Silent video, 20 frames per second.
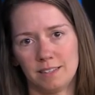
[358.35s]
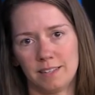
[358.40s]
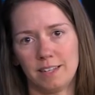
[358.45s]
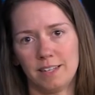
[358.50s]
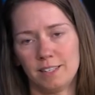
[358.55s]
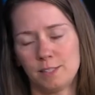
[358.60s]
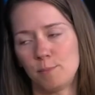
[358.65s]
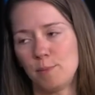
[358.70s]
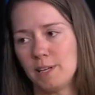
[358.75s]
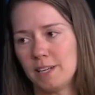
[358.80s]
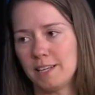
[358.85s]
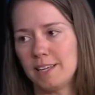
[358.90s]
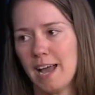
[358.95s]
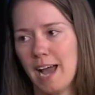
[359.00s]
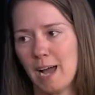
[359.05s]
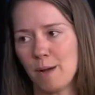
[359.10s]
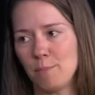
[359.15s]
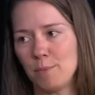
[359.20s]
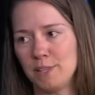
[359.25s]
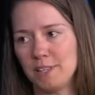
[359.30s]
has been a
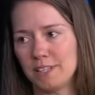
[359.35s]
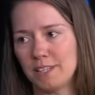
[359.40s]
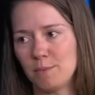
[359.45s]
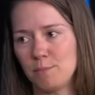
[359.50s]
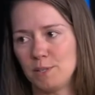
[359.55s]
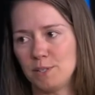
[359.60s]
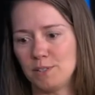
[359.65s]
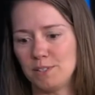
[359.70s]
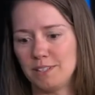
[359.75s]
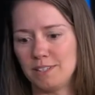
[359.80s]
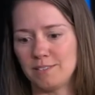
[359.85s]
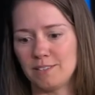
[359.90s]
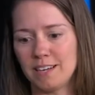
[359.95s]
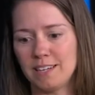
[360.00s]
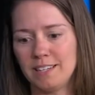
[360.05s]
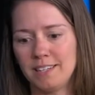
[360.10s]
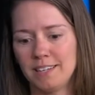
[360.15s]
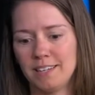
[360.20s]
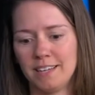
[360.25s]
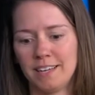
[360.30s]
gap in the community,
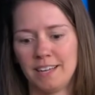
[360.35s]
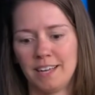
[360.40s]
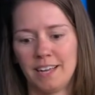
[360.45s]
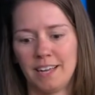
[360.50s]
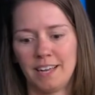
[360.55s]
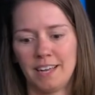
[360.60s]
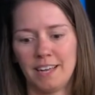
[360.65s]
right? For sure.